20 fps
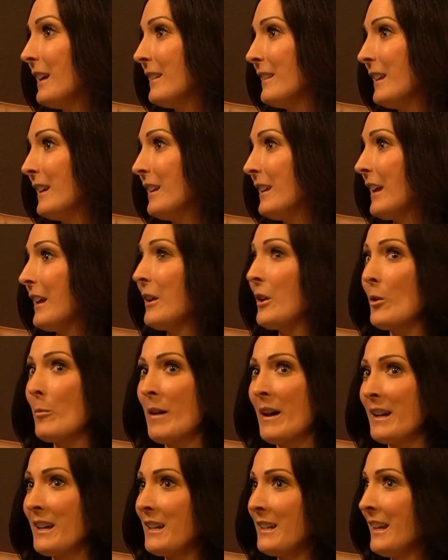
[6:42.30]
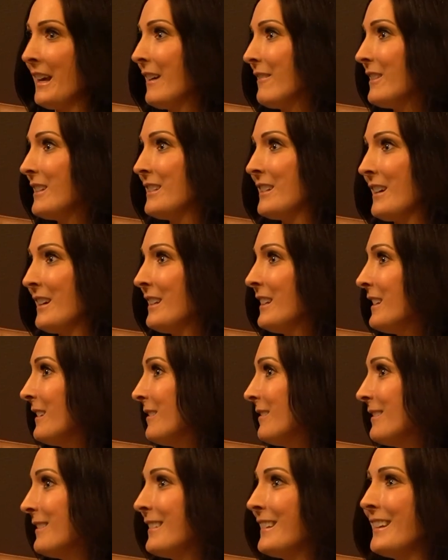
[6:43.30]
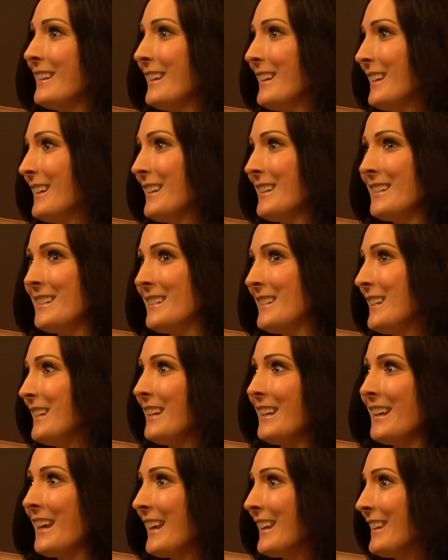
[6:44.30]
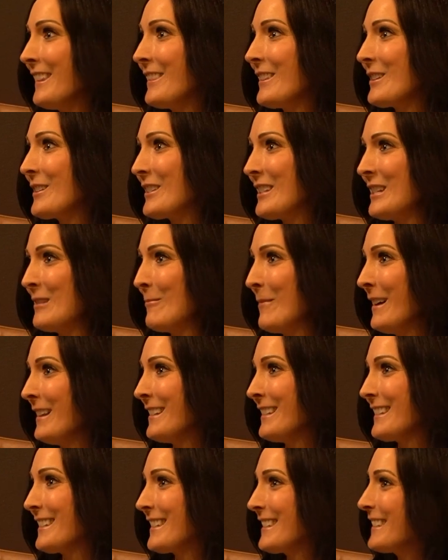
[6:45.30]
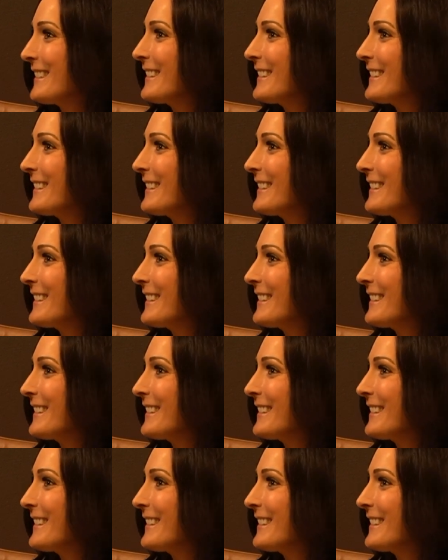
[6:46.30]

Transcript: And then I go back and have it done and see you again in 13 months.